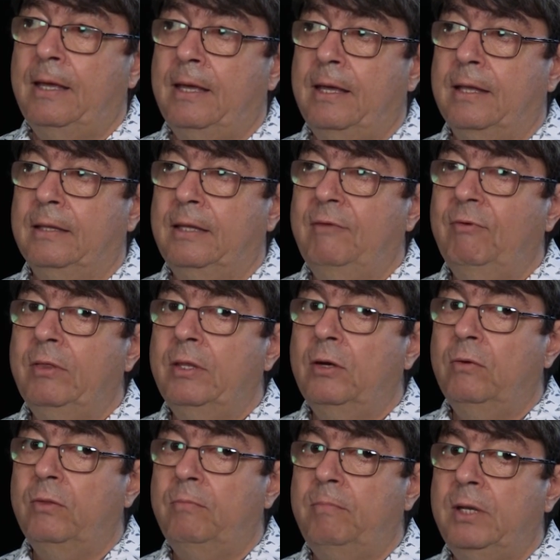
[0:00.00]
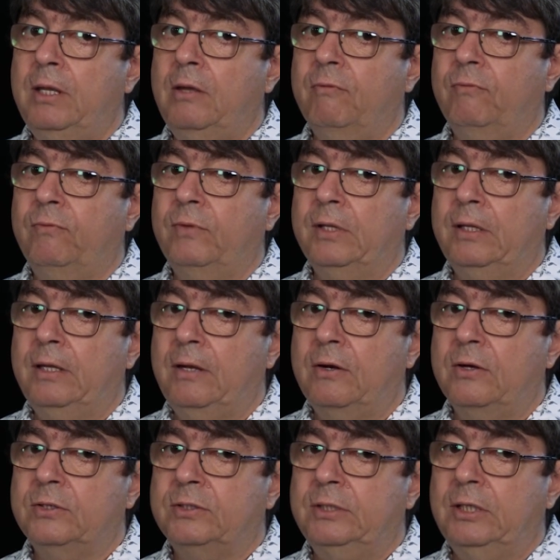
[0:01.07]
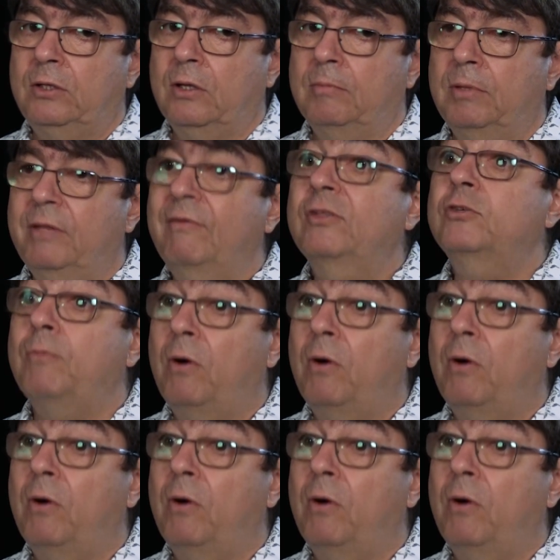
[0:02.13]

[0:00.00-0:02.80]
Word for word: and even though many of the leaders did not believe it's